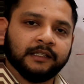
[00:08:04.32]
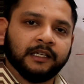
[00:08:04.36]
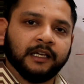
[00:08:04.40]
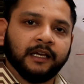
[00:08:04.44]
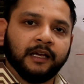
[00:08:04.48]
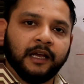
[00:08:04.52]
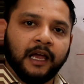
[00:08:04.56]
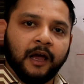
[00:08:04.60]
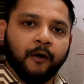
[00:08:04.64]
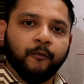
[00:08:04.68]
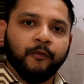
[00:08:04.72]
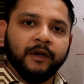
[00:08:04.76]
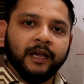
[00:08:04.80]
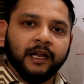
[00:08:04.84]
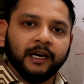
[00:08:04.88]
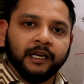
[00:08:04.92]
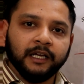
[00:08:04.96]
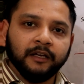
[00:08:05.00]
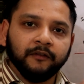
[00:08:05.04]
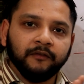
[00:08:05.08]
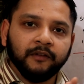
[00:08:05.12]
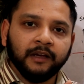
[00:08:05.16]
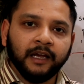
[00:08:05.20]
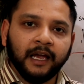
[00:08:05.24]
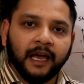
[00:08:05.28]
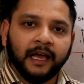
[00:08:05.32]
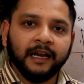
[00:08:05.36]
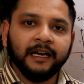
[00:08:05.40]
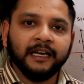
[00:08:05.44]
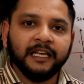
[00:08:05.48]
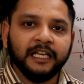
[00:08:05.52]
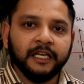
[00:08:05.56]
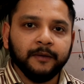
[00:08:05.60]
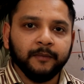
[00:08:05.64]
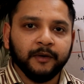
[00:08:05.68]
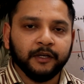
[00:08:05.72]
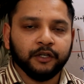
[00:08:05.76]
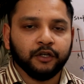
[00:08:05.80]
say we are giving an
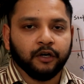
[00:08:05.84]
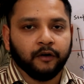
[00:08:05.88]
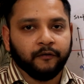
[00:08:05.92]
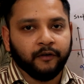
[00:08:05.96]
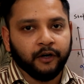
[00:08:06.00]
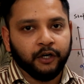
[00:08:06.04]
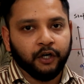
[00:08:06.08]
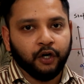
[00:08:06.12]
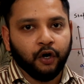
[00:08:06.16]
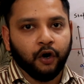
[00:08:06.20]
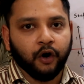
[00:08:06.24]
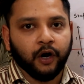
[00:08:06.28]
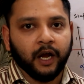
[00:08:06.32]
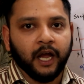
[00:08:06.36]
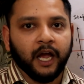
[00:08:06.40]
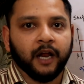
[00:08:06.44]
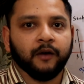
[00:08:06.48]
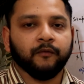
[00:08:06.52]
image of a dog,